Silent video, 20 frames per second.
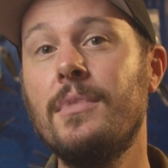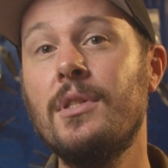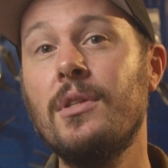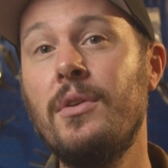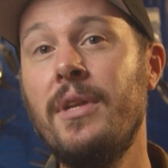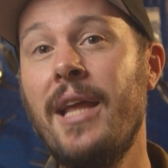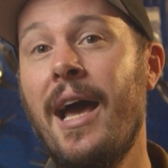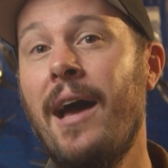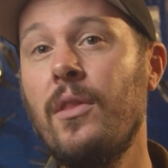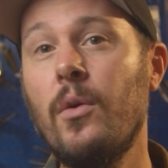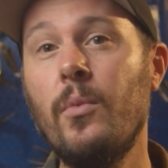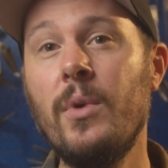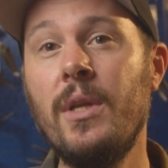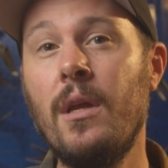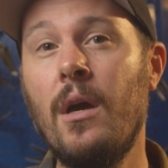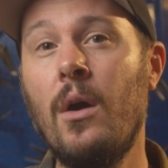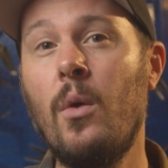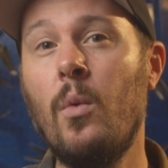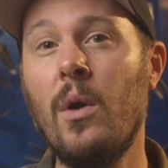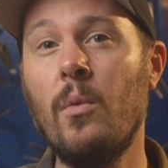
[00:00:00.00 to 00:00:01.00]
So now that we
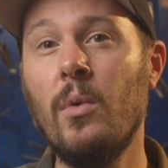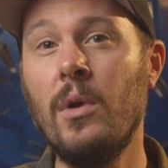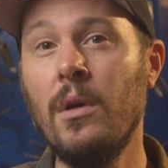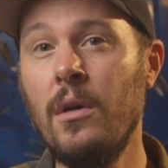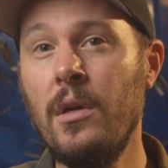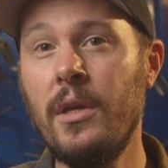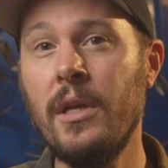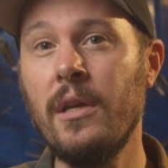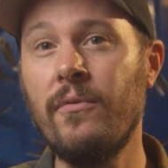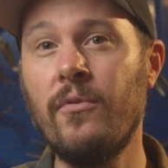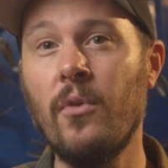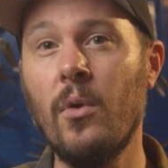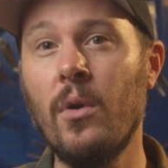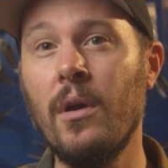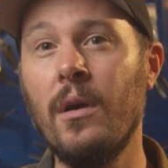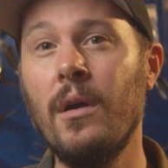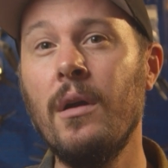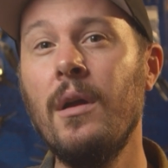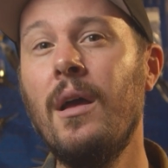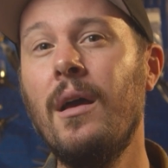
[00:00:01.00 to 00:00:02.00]
know what we're looking
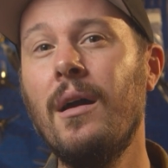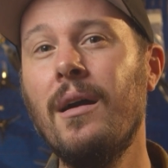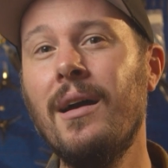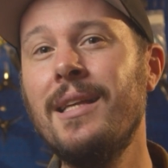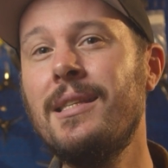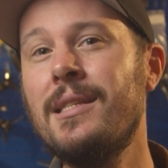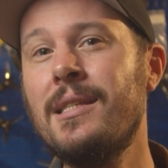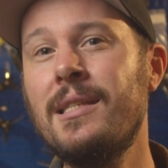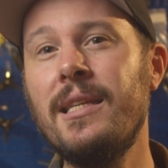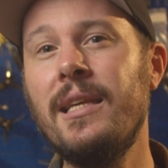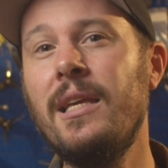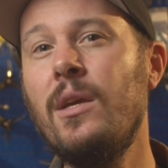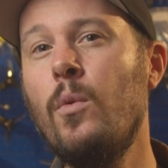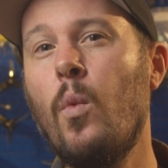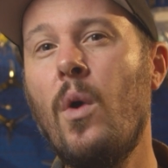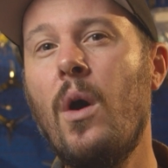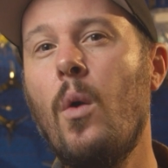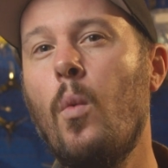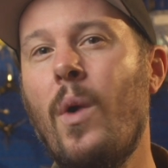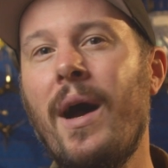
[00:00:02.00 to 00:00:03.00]
for, let's see
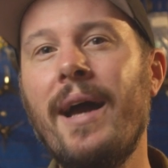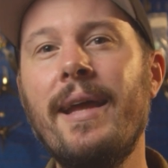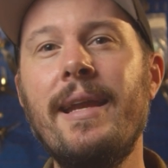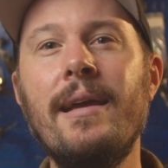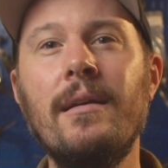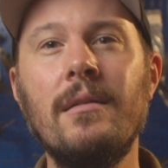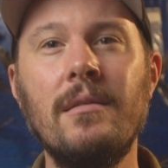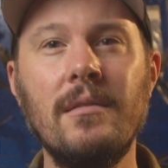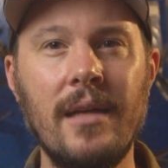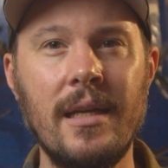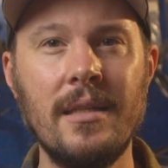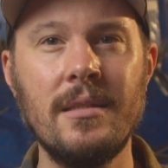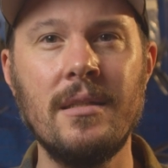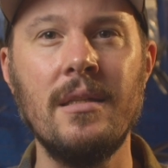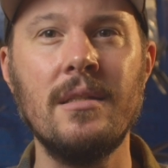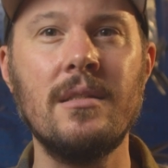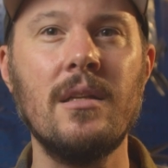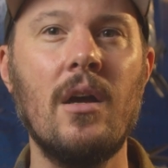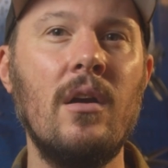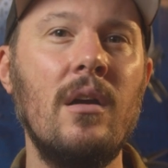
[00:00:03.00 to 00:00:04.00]
what wide-angle
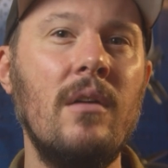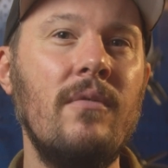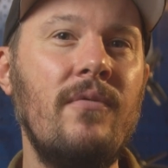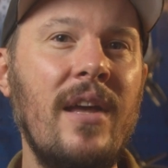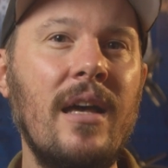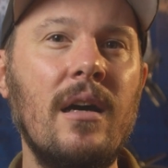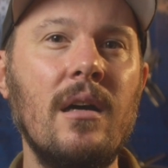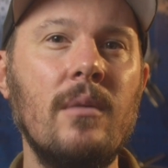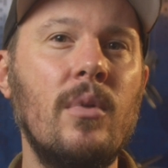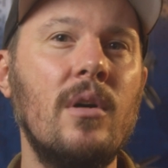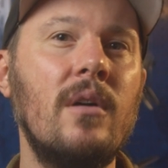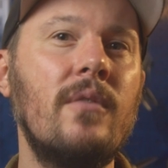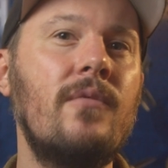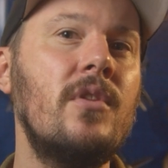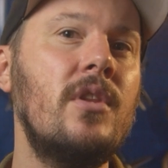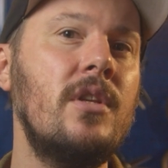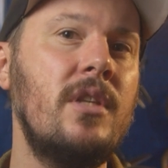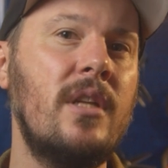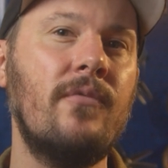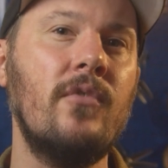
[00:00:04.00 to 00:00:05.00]
lenses are available
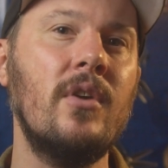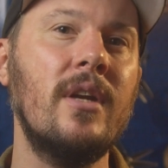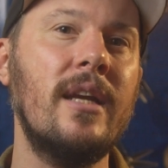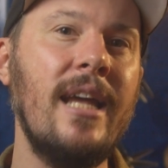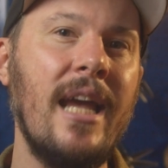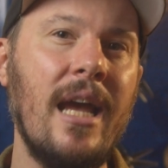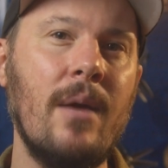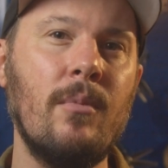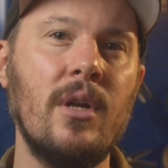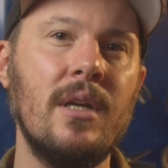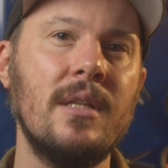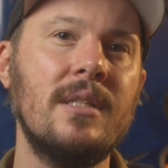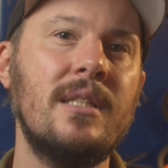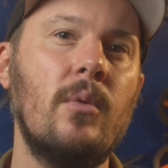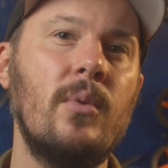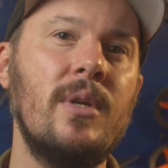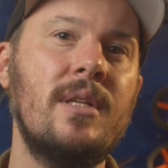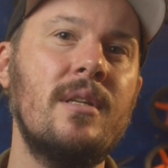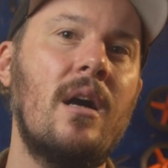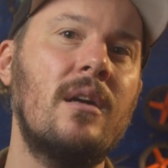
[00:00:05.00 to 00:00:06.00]
for the different cameras
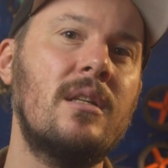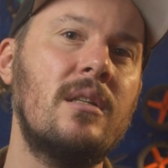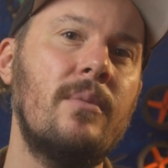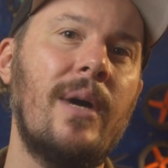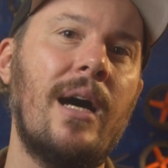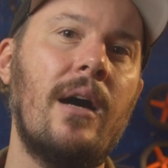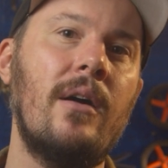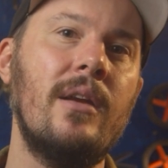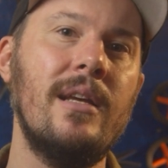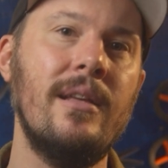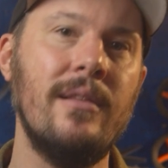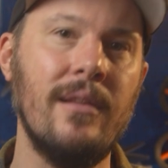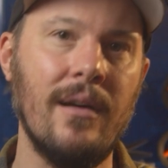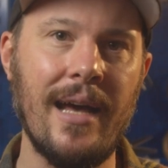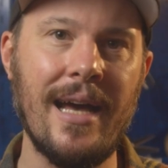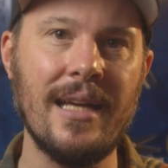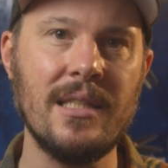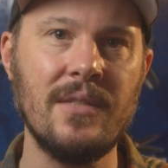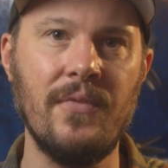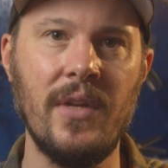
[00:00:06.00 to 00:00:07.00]
that we talked about in the
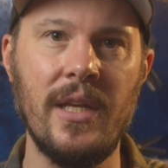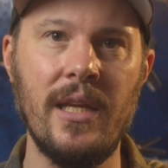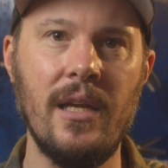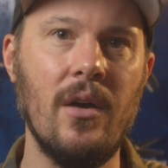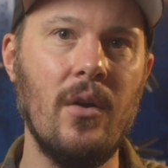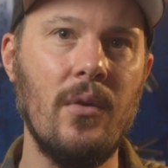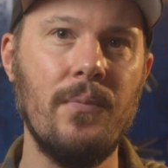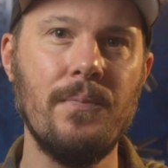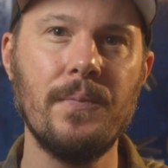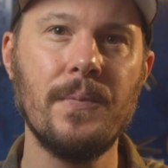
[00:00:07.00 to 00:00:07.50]
last video.